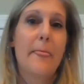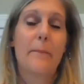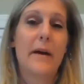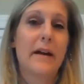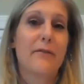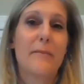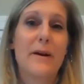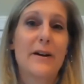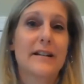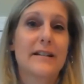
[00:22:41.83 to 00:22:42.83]
Bank of
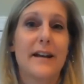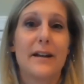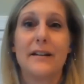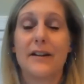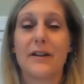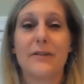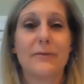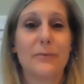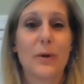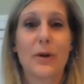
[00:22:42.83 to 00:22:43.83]
America said, we're